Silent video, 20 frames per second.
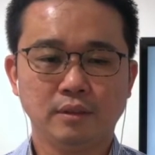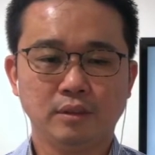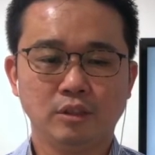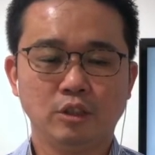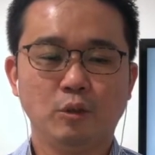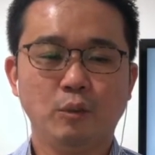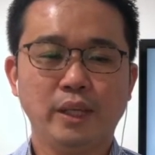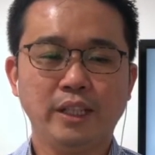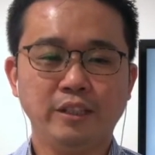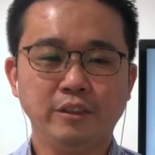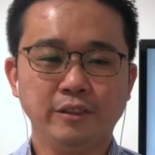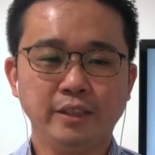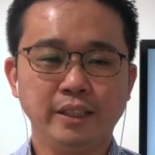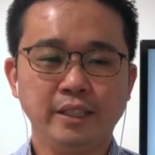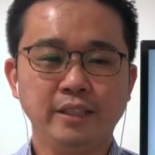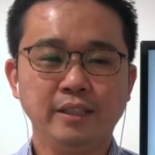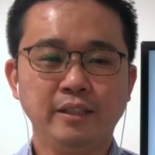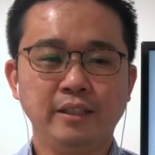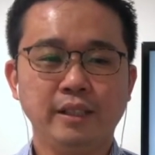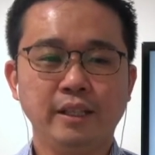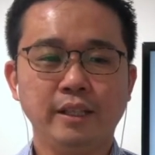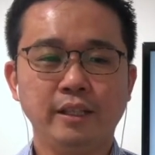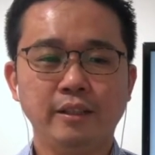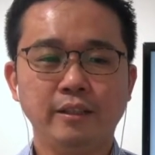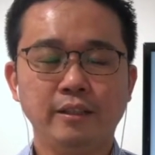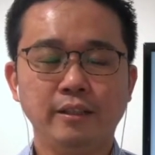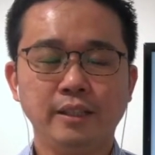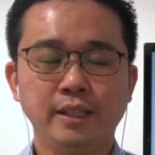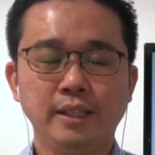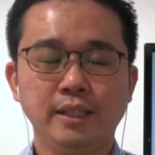So when you
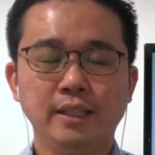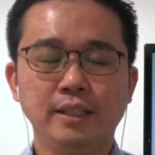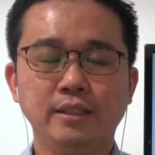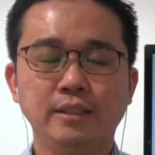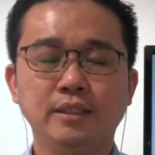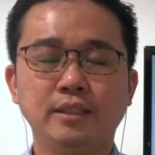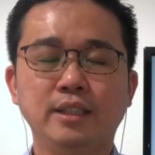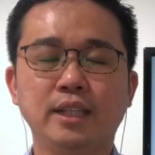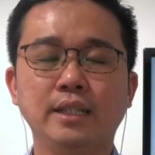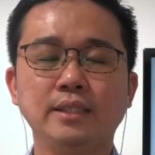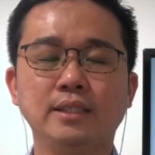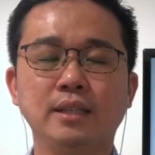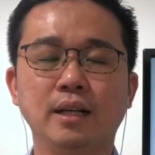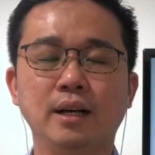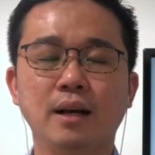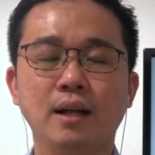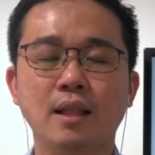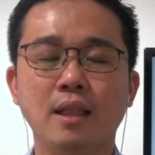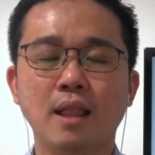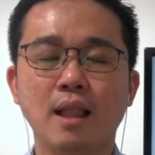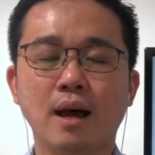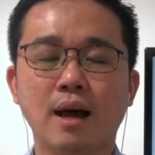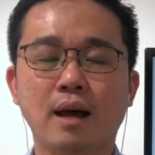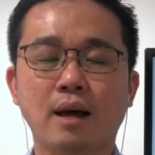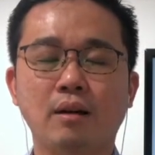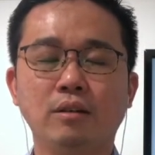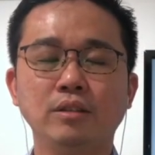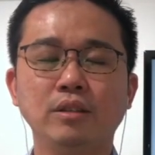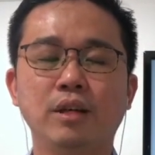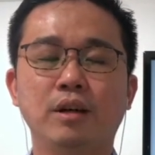inhale in, just
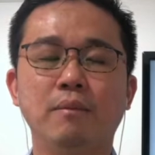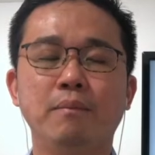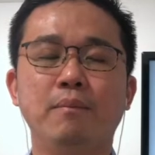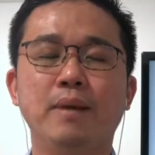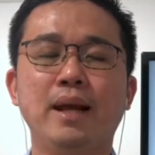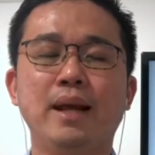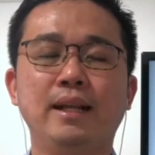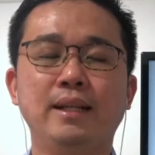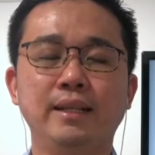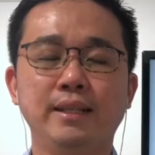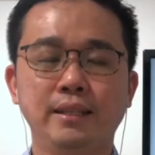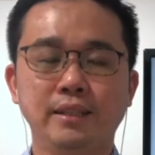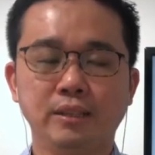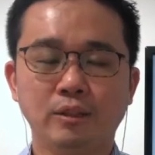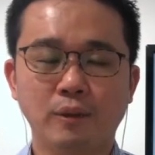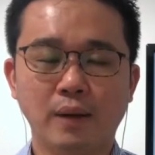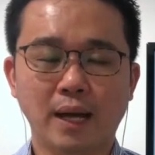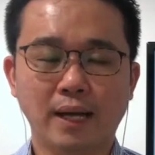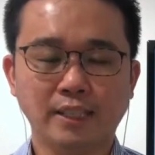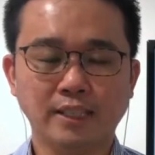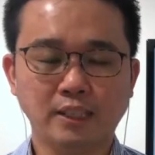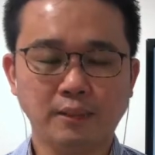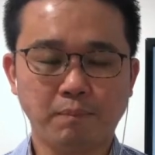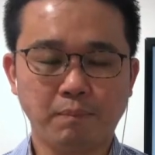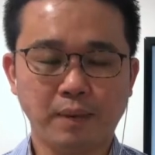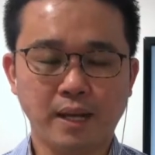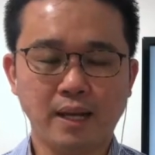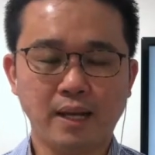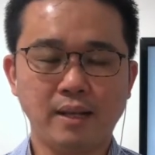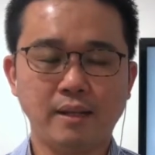allow your belly to
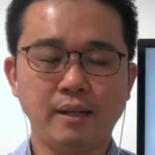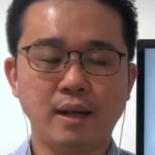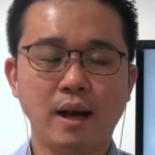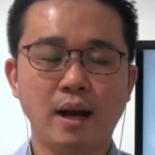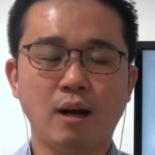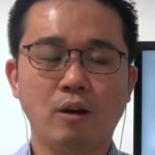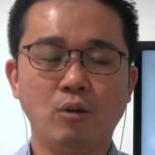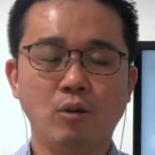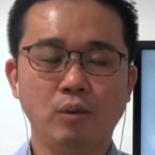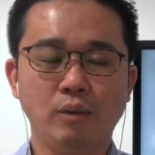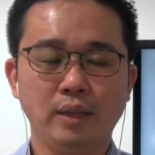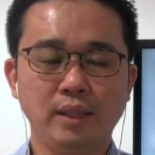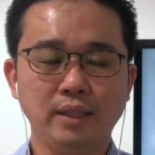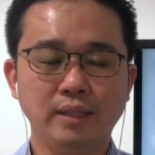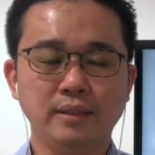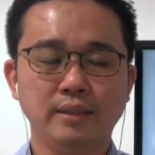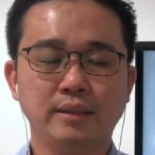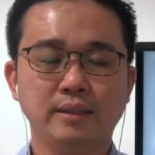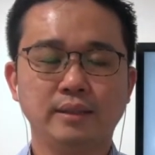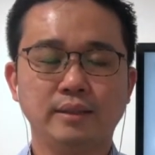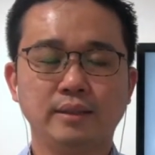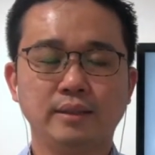expand outwards.